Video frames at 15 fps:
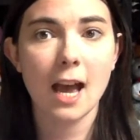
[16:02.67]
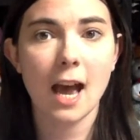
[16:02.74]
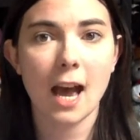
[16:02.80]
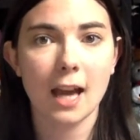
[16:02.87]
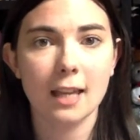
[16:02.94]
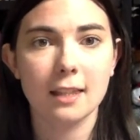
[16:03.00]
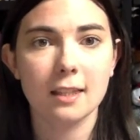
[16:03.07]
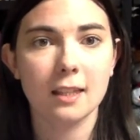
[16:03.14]

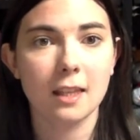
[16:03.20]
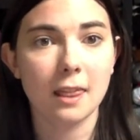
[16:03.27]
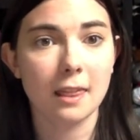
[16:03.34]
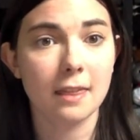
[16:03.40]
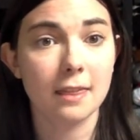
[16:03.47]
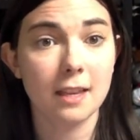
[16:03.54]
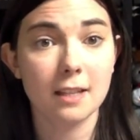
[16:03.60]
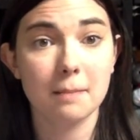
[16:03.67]
I think
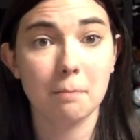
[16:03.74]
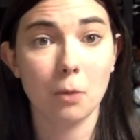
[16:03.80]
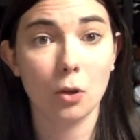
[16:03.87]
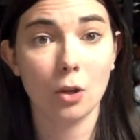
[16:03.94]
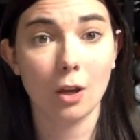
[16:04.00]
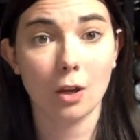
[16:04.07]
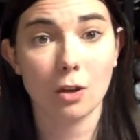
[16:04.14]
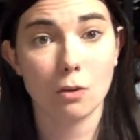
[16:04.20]
that this book
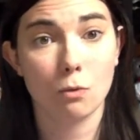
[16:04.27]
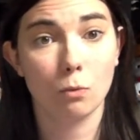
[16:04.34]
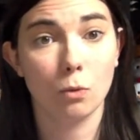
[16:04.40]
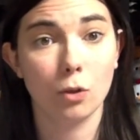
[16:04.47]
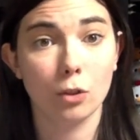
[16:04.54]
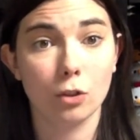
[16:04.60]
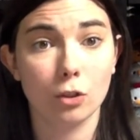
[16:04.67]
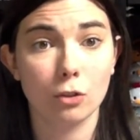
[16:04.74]

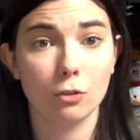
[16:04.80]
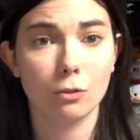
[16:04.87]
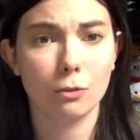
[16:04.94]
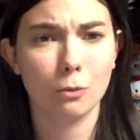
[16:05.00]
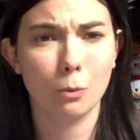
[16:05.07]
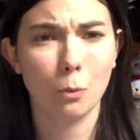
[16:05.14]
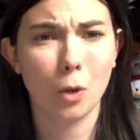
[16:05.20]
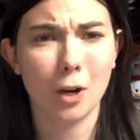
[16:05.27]
would
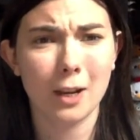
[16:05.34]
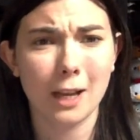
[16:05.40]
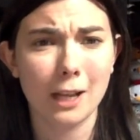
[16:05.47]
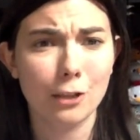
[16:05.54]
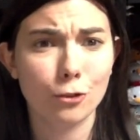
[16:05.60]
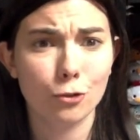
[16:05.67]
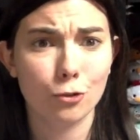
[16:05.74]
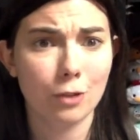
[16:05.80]
work
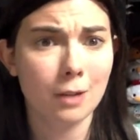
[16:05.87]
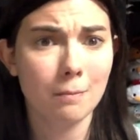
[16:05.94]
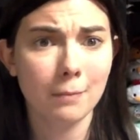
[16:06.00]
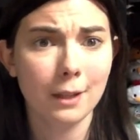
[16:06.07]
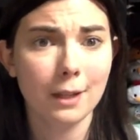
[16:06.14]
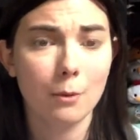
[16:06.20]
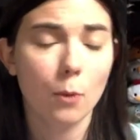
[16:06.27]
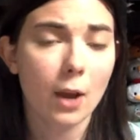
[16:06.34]

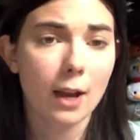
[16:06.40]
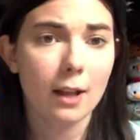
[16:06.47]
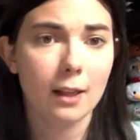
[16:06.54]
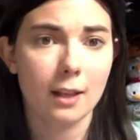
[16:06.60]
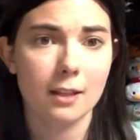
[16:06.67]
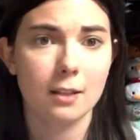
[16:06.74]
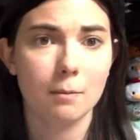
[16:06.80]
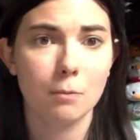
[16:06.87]
extremely well
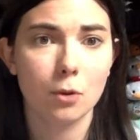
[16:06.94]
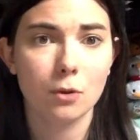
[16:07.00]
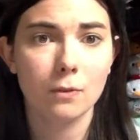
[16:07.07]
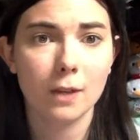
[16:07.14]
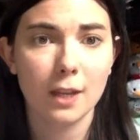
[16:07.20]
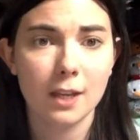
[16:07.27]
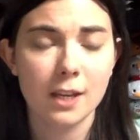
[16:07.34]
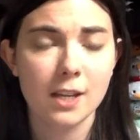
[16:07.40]
as a
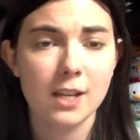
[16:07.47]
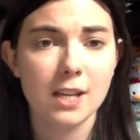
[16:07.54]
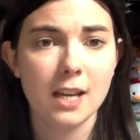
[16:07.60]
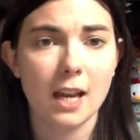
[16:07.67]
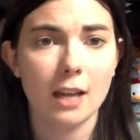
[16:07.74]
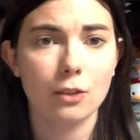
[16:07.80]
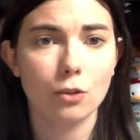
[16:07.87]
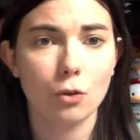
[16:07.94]
movie.
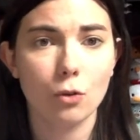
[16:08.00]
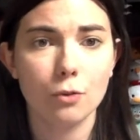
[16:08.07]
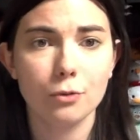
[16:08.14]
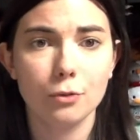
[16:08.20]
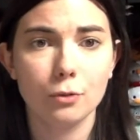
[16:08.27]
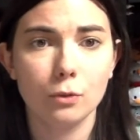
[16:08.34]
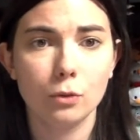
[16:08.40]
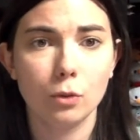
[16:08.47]
It's
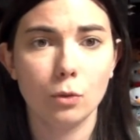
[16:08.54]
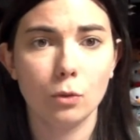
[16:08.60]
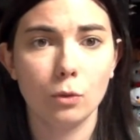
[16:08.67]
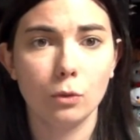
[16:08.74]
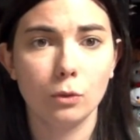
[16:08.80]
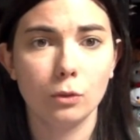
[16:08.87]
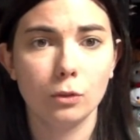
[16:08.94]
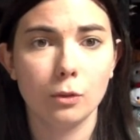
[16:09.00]
also
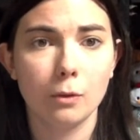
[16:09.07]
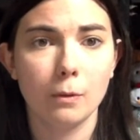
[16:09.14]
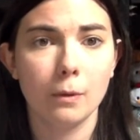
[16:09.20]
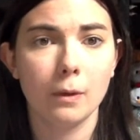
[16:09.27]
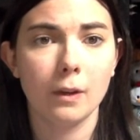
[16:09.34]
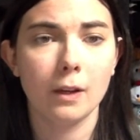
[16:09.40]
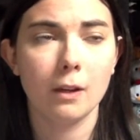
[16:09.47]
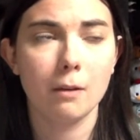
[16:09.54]
told
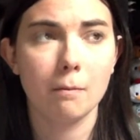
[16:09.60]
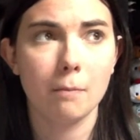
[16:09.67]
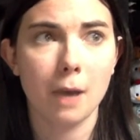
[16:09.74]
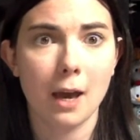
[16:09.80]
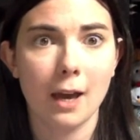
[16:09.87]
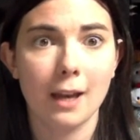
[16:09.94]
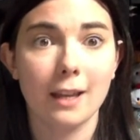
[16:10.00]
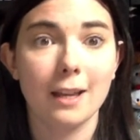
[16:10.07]

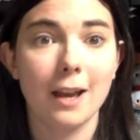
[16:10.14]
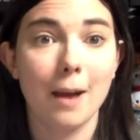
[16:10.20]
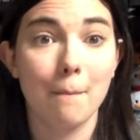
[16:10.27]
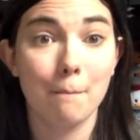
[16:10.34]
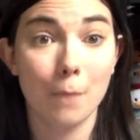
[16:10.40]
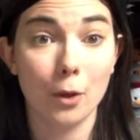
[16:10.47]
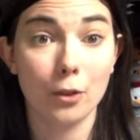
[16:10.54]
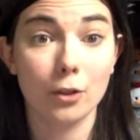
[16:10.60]
by a
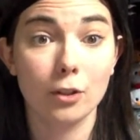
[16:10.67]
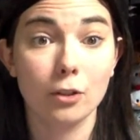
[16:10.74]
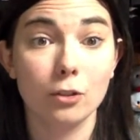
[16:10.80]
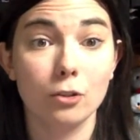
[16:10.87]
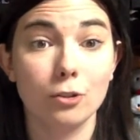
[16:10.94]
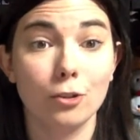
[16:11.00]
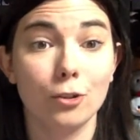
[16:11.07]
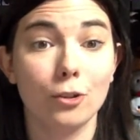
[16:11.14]
mother
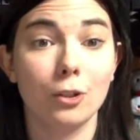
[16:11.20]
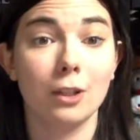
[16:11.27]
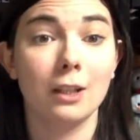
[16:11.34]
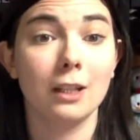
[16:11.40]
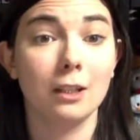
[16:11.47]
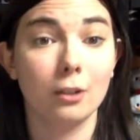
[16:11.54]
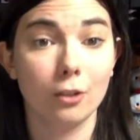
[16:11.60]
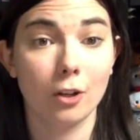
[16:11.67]
to a
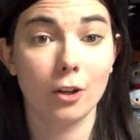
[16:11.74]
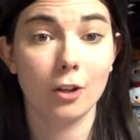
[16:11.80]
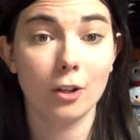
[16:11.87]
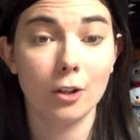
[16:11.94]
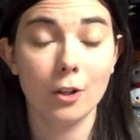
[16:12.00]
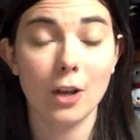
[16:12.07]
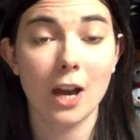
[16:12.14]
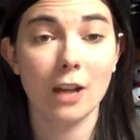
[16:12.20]
little
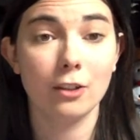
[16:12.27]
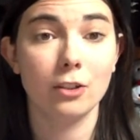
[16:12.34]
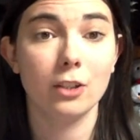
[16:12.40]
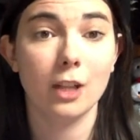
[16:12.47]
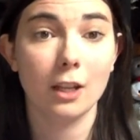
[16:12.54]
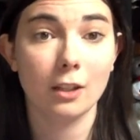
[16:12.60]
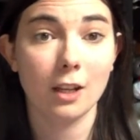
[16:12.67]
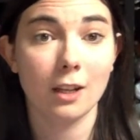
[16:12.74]
girl, and you
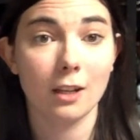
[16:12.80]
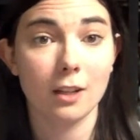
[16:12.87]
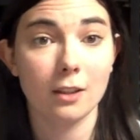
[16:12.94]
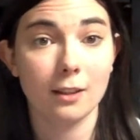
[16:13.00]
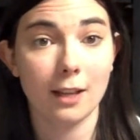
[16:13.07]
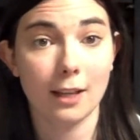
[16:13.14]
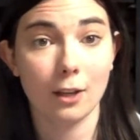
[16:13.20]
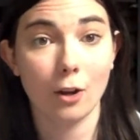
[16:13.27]
get in it
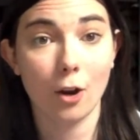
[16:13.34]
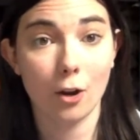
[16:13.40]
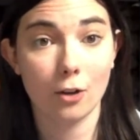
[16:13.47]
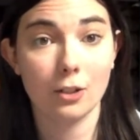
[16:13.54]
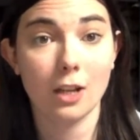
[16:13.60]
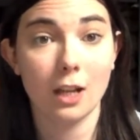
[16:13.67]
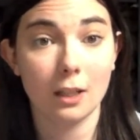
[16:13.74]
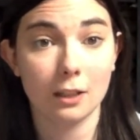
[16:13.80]
like her
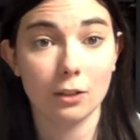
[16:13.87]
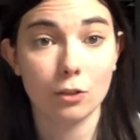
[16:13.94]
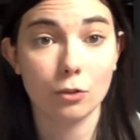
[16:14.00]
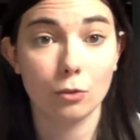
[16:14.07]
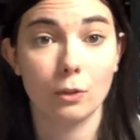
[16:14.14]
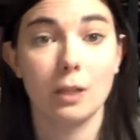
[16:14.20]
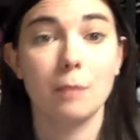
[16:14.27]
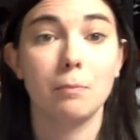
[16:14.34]
telling the
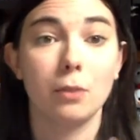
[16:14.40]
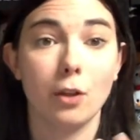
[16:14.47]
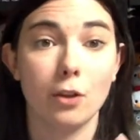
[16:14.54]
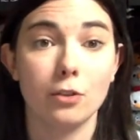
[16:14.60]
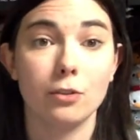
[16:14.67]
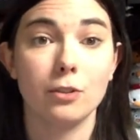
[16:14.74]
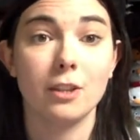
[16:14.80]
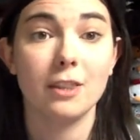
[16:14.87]
story
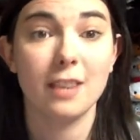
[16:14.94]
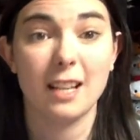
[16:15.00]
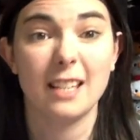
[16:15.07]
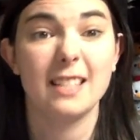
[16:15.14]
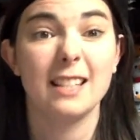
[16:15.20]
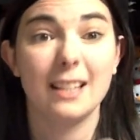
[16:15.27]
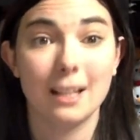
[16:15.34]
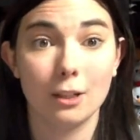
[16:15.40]
plus the things
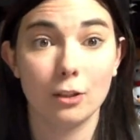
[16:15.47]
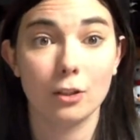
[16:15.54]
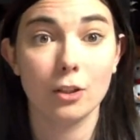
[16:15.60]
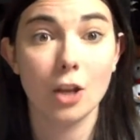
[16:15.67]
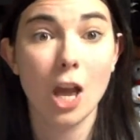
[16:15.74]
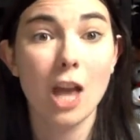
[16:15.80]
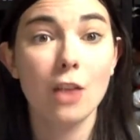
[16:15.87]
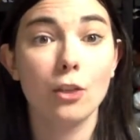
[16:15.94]

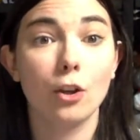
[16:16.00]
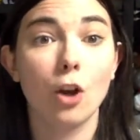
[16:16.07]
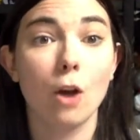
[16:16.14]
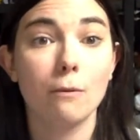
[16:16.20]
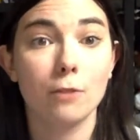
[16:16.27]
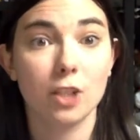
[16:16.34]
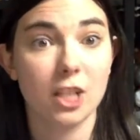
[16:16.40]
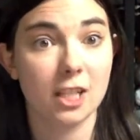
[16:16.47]
the
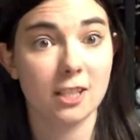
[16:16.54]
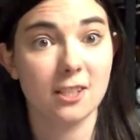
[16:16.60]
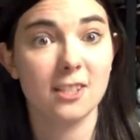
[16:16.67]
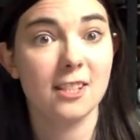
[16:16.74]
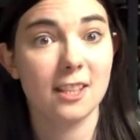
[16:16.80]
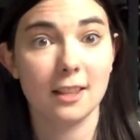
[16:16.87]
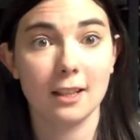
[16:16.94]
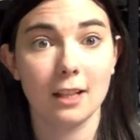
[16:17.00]
conversations
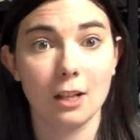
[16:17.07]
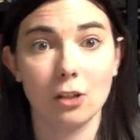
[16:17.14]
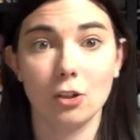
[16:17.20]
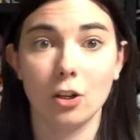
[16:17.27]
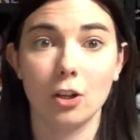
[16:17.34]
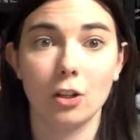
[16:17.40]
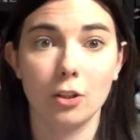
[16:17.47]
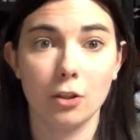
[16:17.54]
that the little
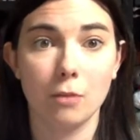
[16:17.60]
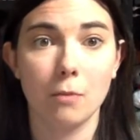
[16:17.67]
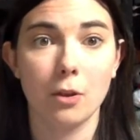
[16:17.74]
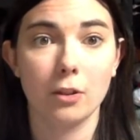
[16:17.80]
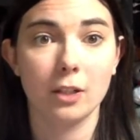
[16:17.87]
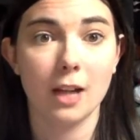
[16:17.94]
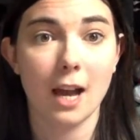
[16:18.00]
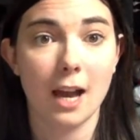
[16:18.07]
girl and the
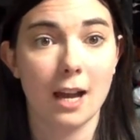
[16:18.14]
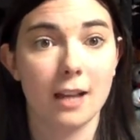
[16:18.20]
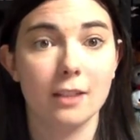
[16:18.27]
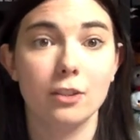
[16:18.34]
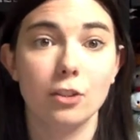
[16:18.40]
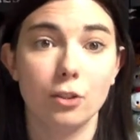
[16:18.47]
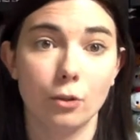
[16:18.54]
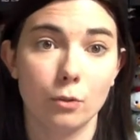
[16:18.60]
mother
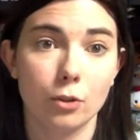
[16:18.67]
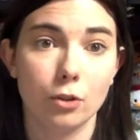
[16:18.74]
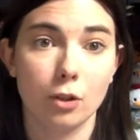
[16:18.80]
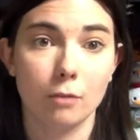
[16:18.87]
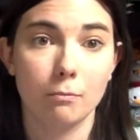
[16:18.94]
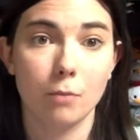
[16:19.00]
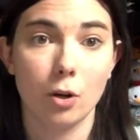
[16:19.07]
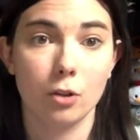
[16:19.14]
has, you know, at
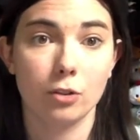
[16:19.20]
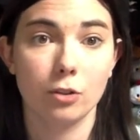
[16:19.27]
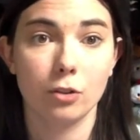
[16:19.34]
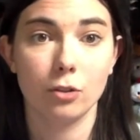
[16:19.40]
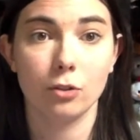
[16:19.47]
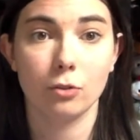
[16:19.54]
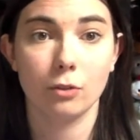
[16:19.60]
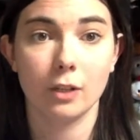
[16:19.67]
certain parts in the
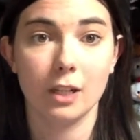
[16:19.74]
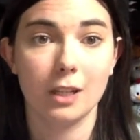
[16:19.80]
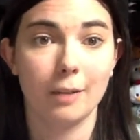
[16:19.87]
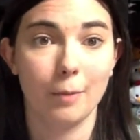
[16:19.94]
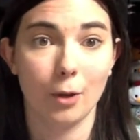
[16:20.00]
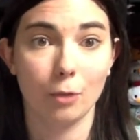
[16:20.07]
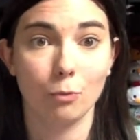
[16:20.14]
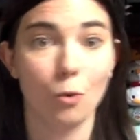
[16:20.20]
story
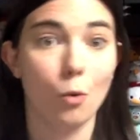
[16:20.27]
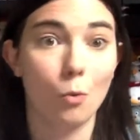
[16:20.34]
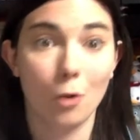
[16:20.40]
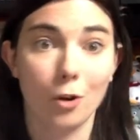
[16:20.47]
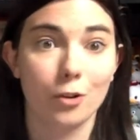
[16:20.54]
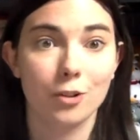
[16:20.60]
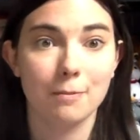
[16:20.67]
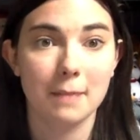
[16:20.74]
about what
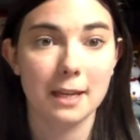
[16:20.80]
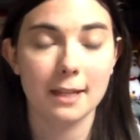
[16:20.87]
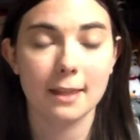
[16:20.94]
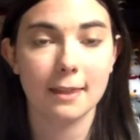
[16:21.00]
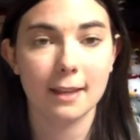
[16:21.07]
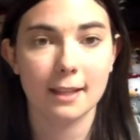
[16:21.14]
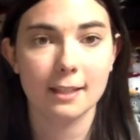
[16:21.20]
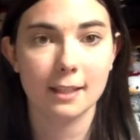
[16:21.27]
words mean and
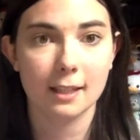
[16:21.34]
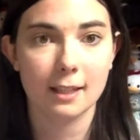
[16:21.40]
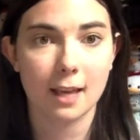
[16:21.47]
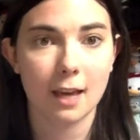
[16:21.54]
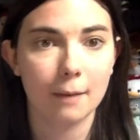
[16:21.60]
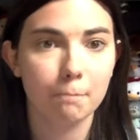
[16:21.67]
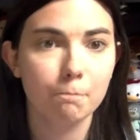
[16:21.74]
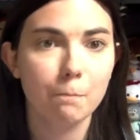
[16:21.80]
things like
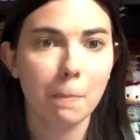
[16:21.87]
that.